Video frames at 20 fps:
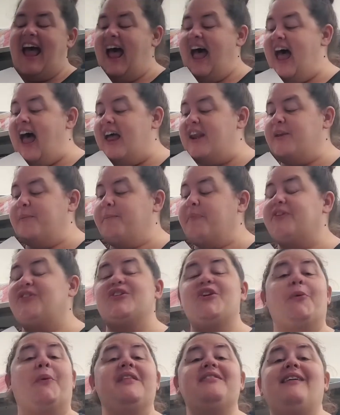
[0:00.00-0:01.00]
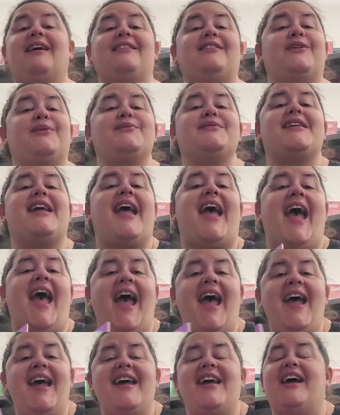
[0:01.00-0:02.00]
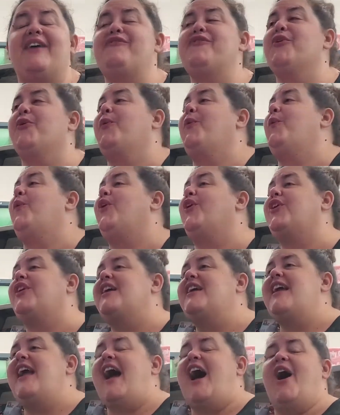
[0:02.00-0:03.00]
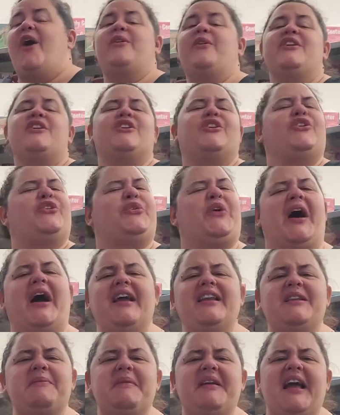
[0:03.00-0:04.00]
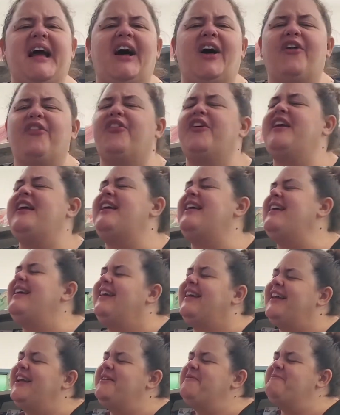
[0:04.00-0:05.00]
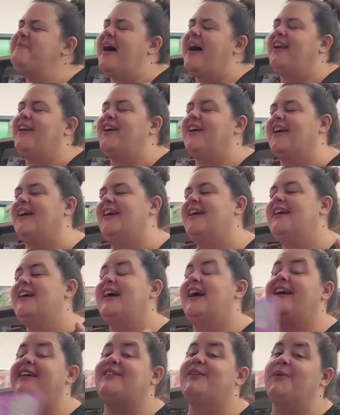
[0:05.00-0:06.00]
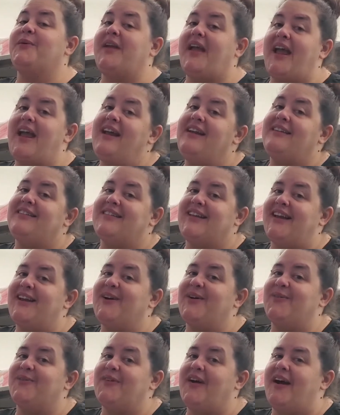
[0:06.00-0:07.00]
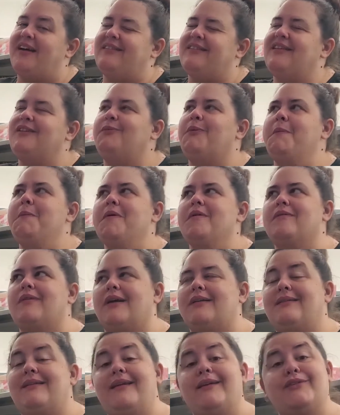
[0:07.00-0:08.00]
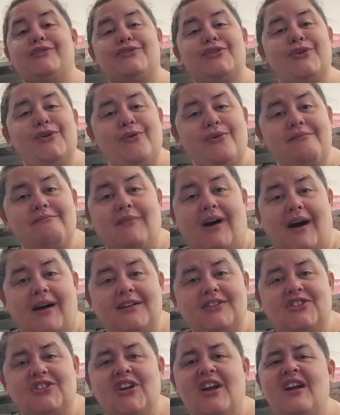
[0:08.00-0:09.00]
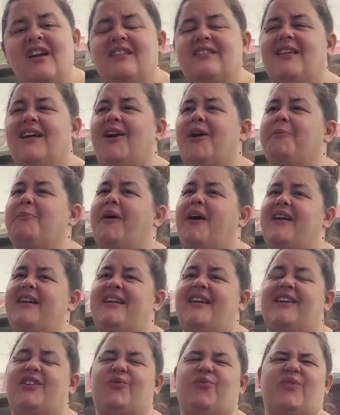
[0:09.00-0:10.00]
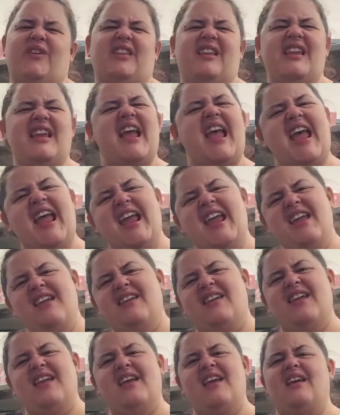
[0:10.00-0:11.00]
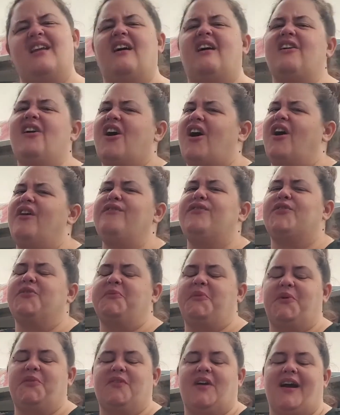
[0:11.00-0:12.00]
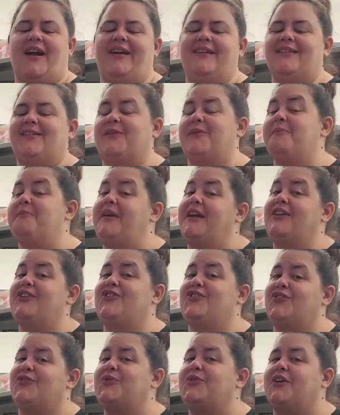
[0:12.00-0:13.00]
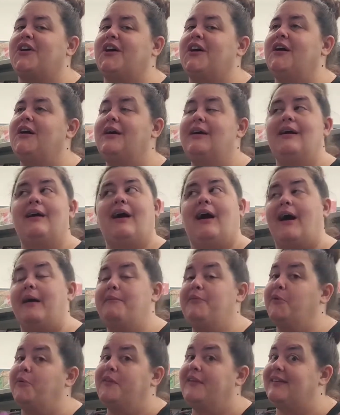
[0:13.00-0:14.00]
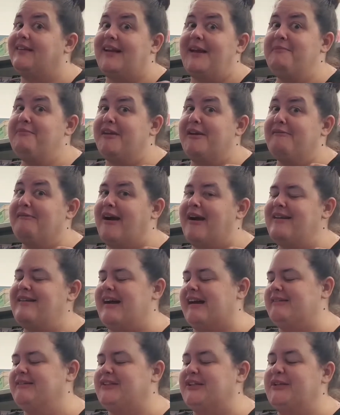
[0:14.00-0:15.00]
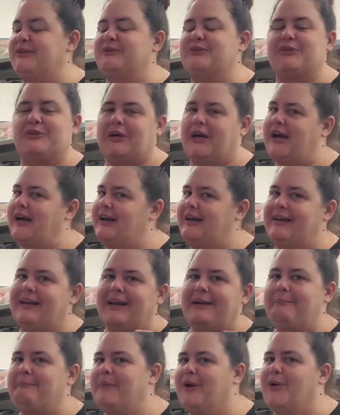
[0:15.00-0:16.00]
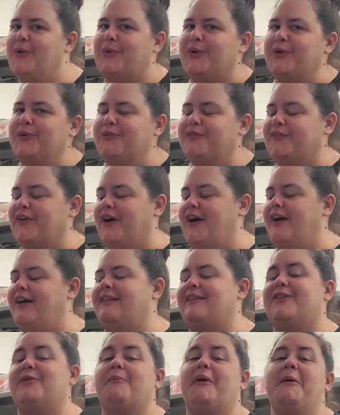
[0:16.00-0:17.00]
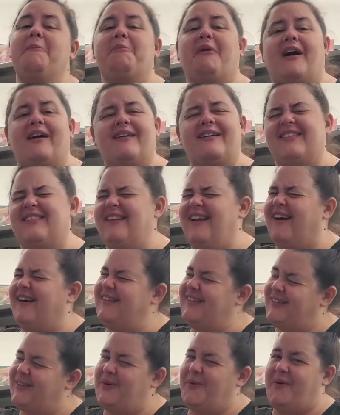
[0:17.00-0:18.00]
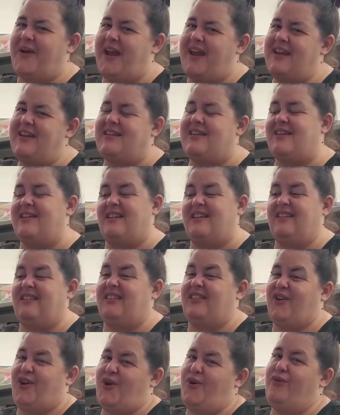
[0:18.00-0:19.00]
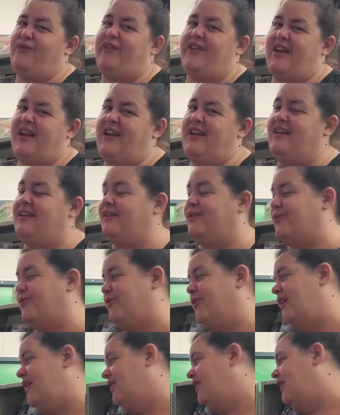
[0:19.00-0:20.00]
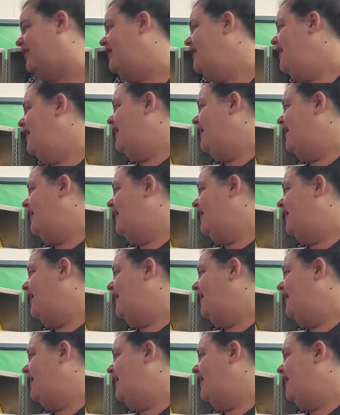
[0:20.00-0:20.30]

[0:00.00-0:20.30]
end. But you know what? That's okay. If you're working out, trying to be healthy, eating better, it's okay to take a rest. It's when we're resting too much that our body gets really achy and uncomfortable, right? So make sure, I'm doing the same thing right now too, trying to get my groove on so my body's not so achy because the COVID ache is real.